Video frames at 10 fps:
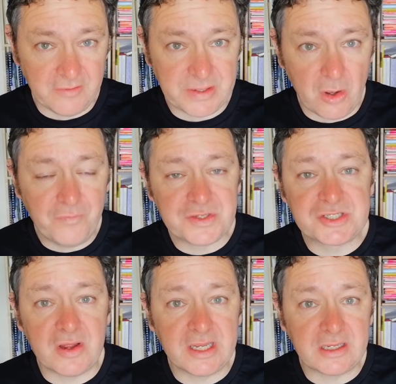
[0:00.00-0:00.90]
Offa's
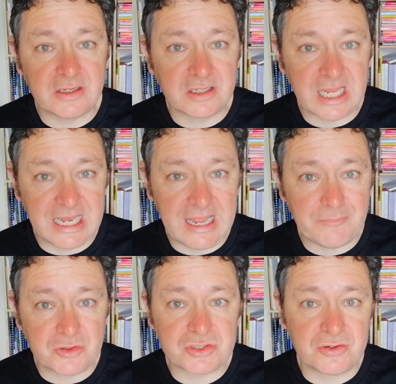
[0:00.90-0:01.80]
Dyke
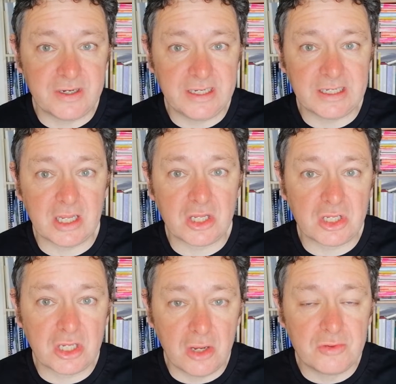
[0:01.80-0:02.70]
Collaboratory
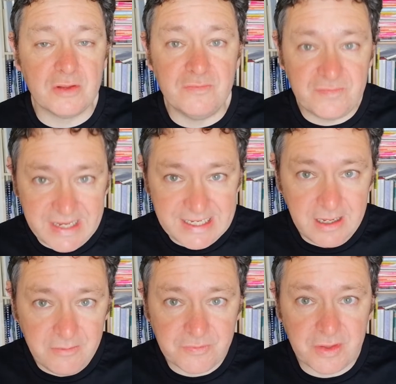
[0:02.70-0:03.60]

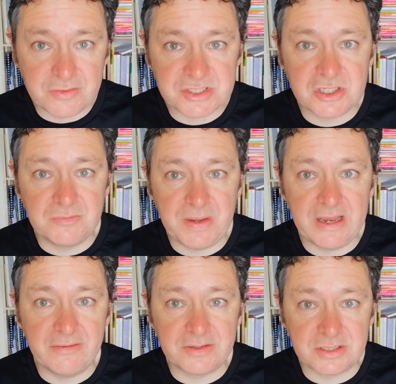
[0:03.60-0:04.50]
co-convener for those two
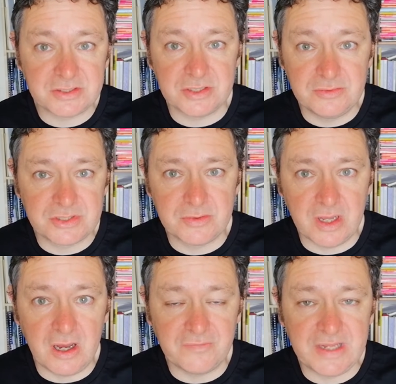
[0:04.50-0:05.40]
and a
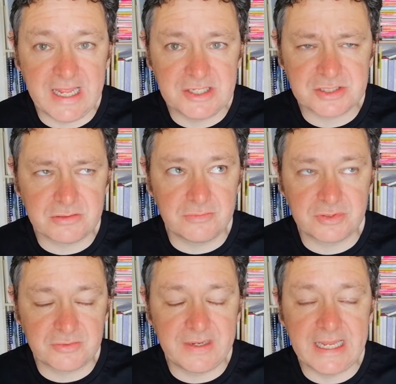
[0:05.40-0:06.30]
half years,
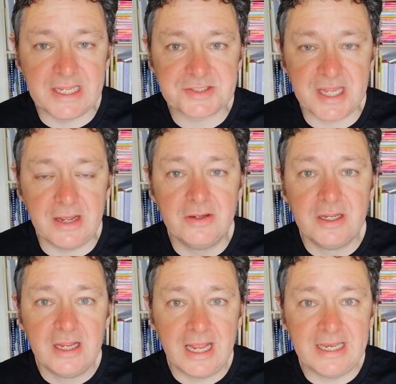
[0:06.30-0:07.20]
almost 3 years now,
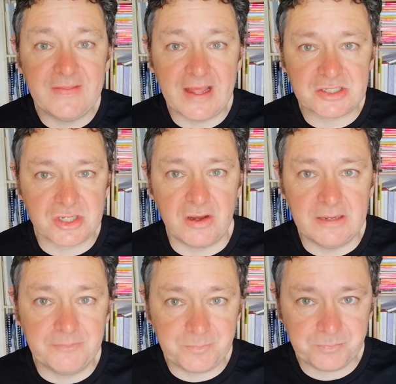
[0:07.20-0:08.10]
and in that
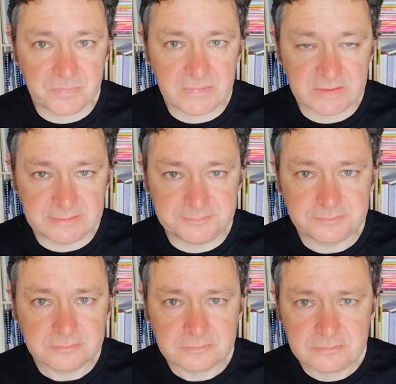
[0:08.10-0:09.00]
time
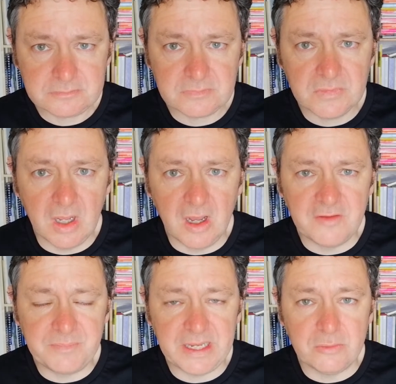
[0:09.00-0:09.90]

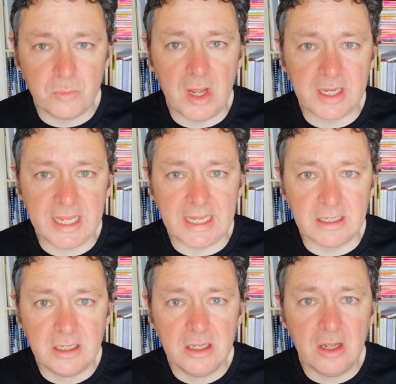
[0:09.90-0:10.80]
I've been
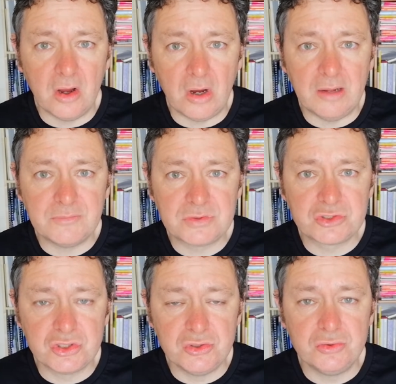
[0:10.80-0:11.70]
working
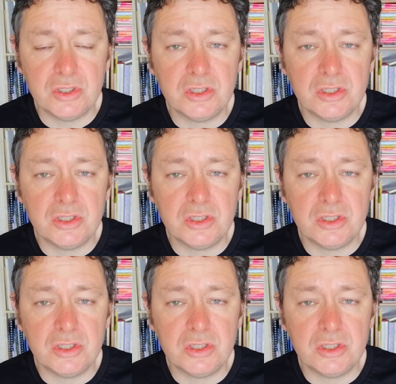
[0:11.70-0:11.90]
to